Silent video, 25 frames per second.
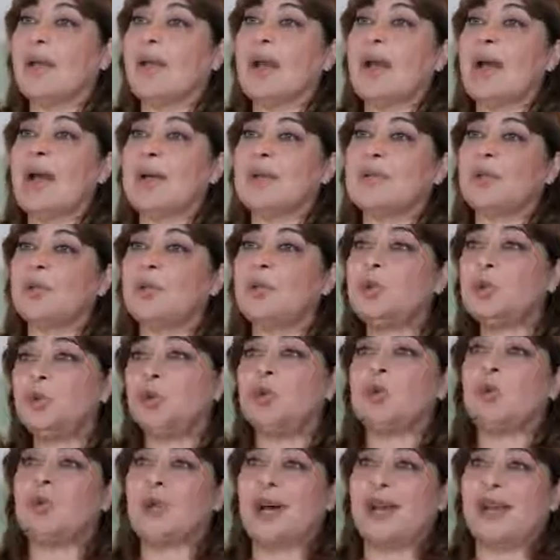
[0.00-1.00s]
and shoot
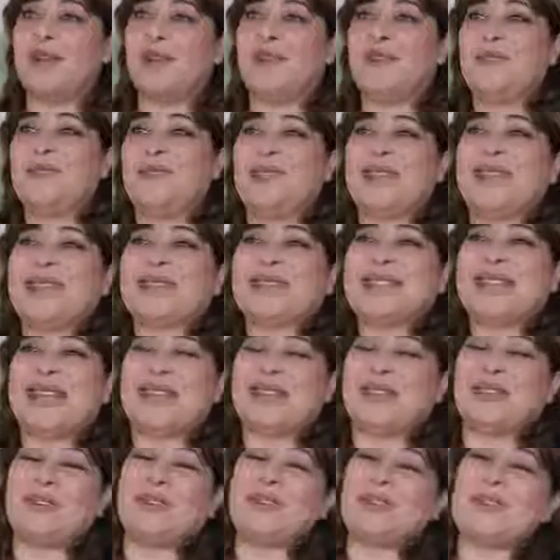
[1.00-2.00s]
the wife because
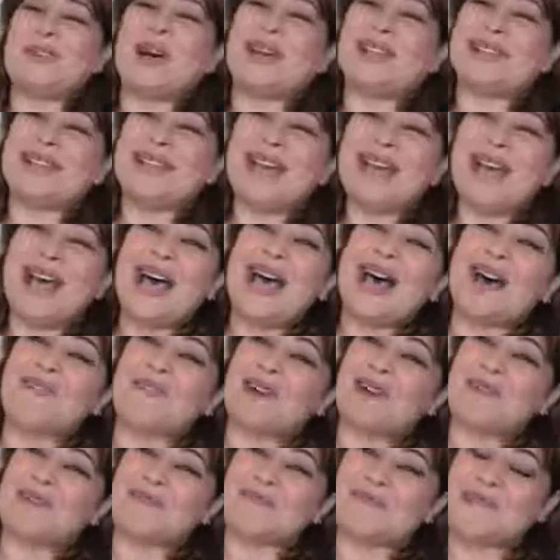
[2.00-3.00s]
they don't want half
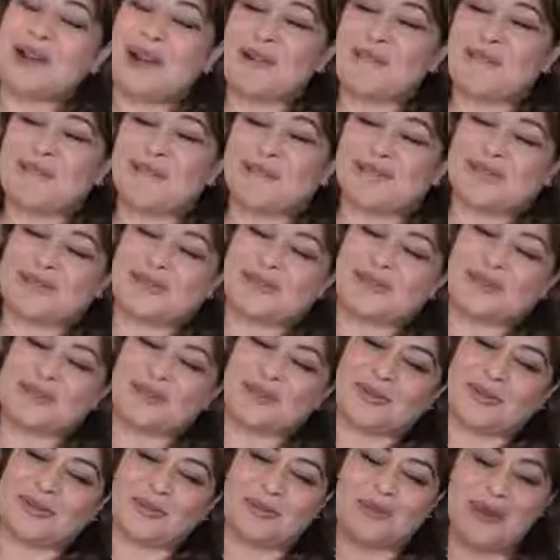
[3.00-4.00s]
of the property to
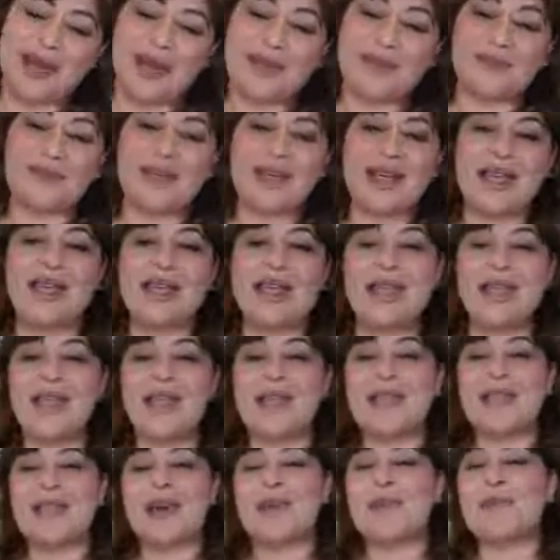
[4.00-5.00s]
go to the wife.
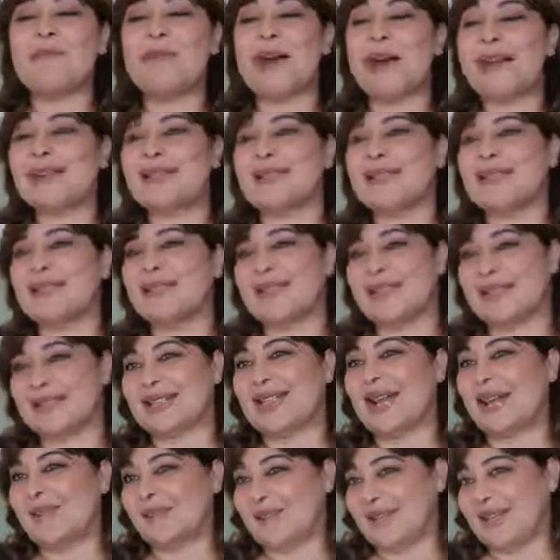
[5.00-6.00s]
Now imagine this
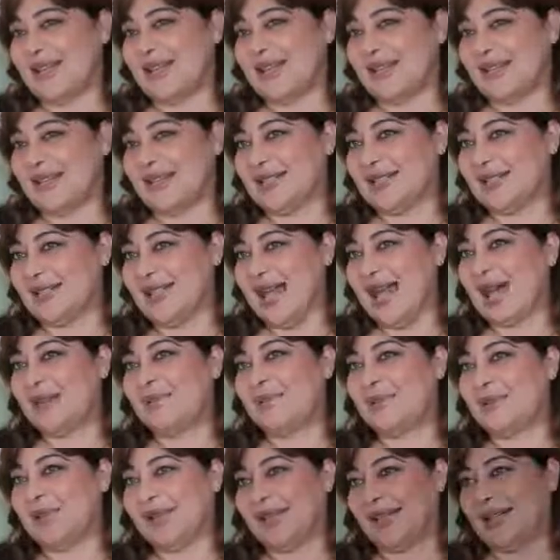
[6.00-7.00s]
conversation is
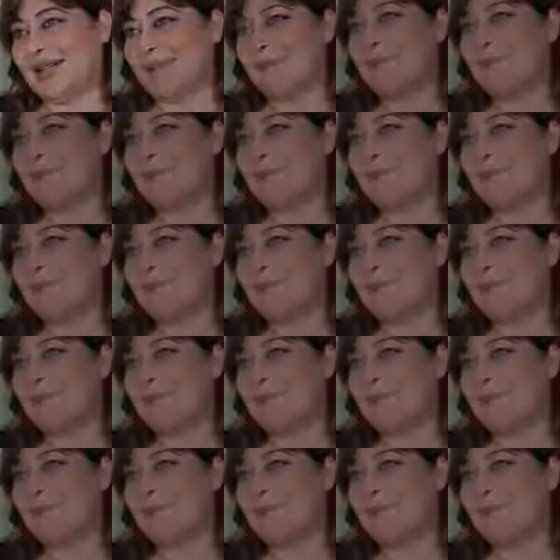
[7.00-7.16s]
happening in a